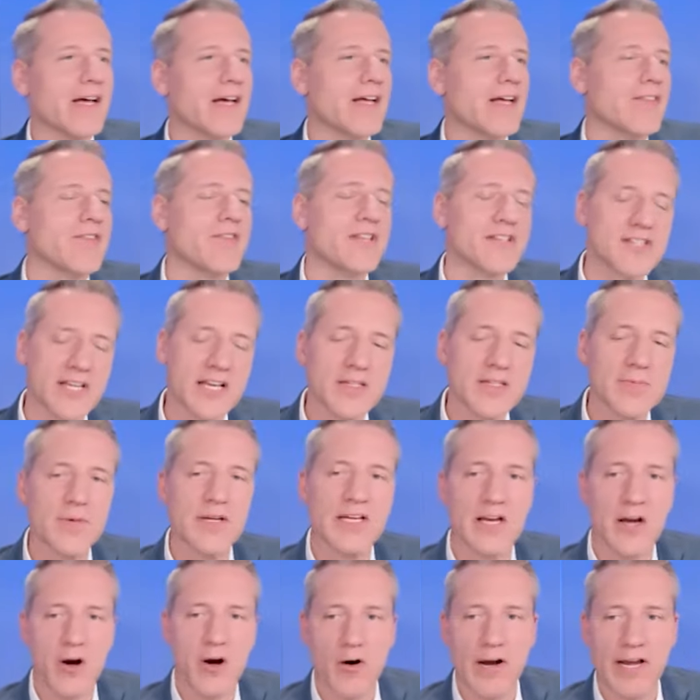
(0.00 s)
this has
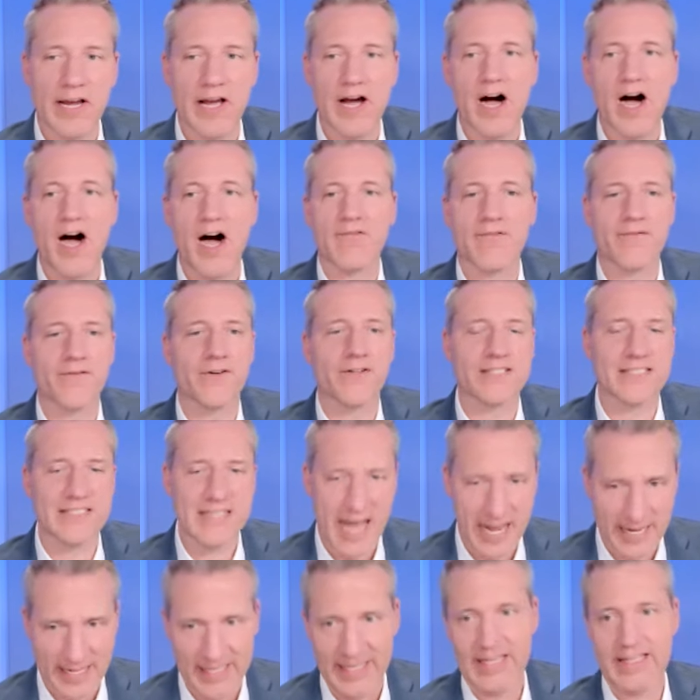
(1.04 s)
been going on for
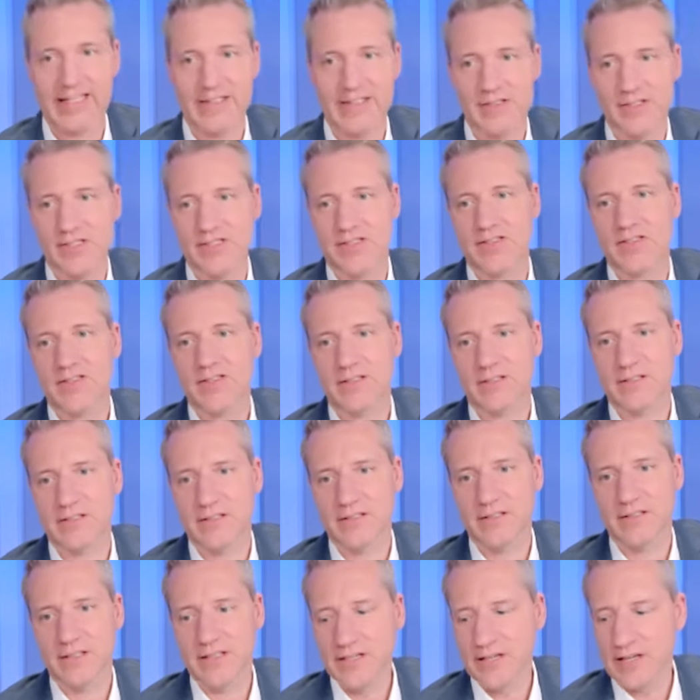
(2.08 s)
decades.
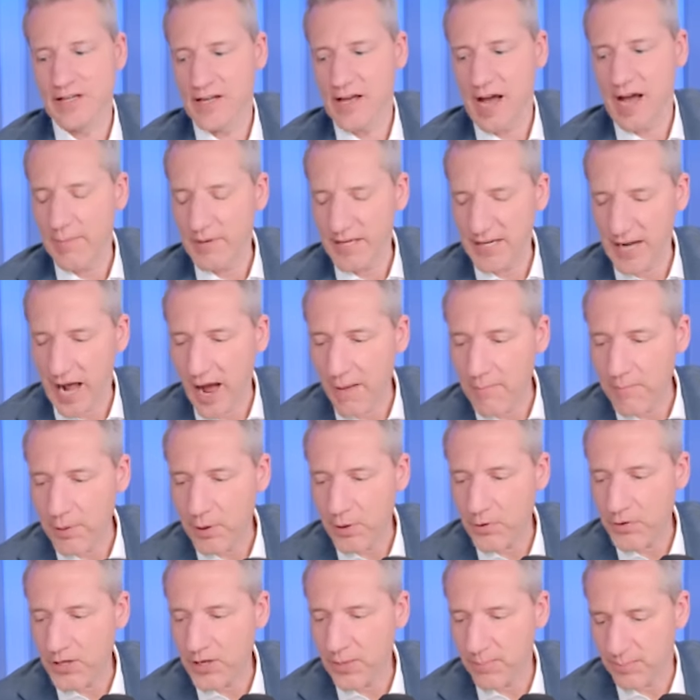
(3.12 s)
I mean, I'm
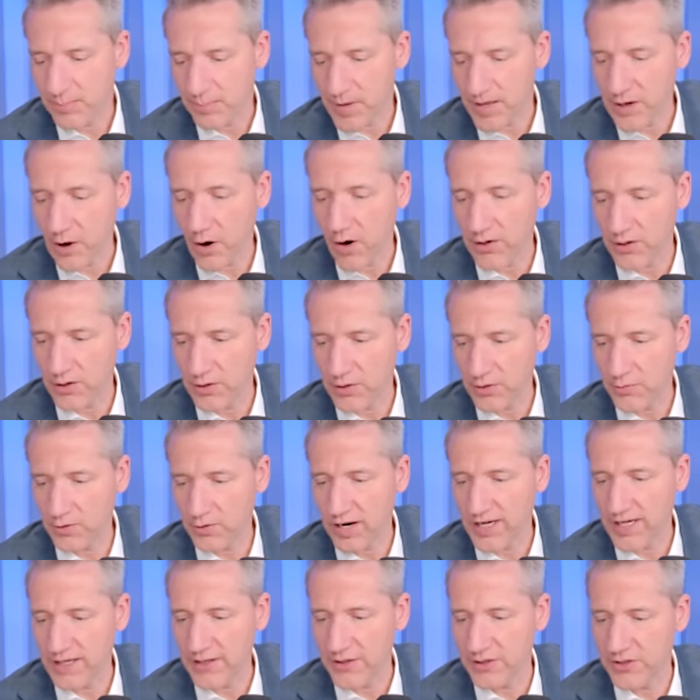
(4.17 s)
pulled up an article
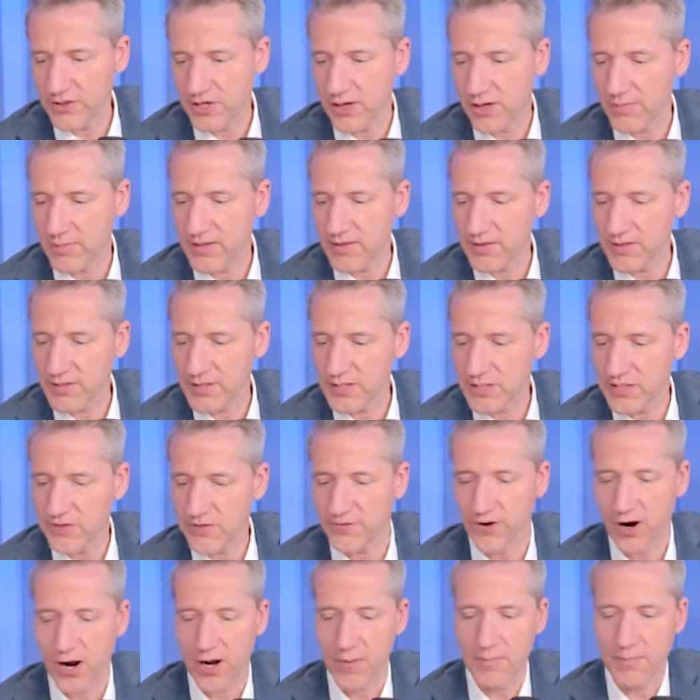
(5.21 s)
right here, Jeremy. This is
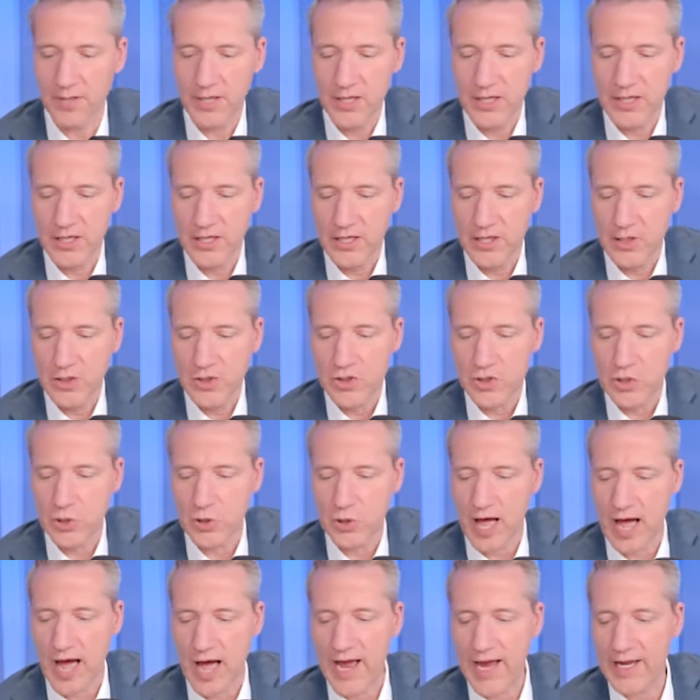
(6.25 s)
from
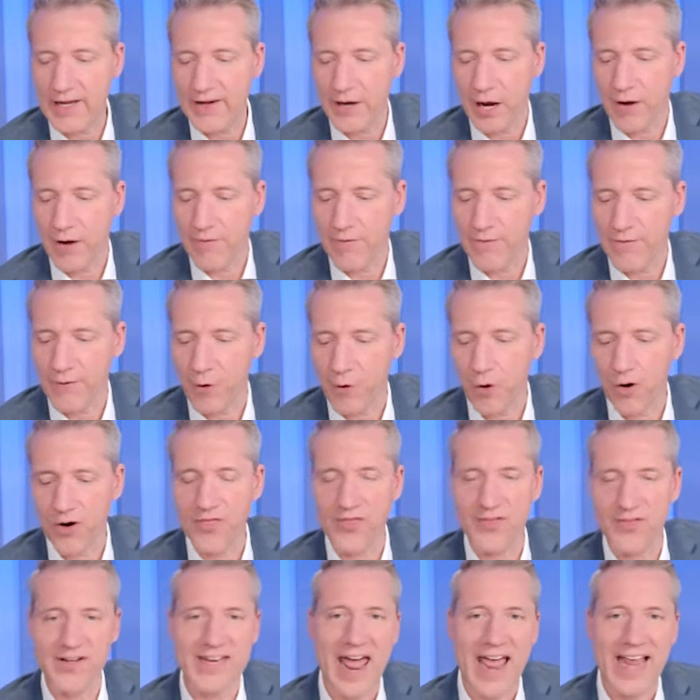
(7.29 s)
July fourth,
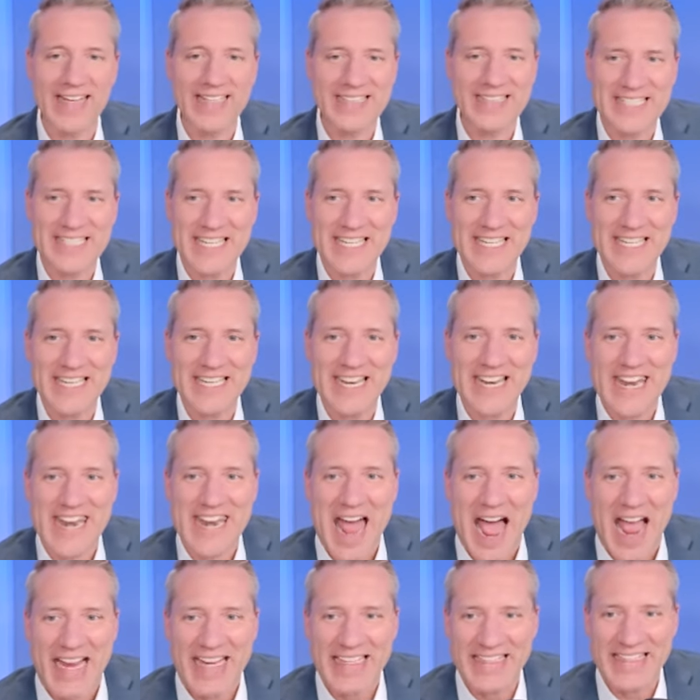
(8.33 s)
nineteen
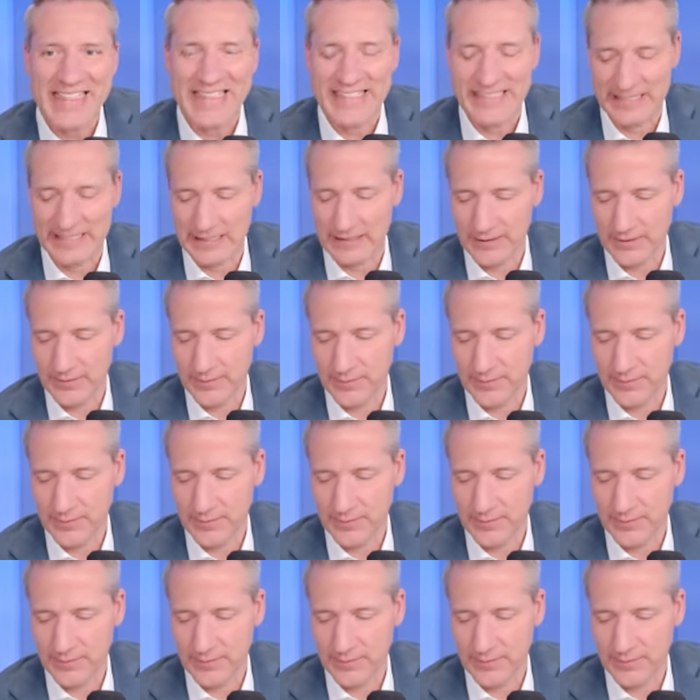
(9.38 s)
ninety.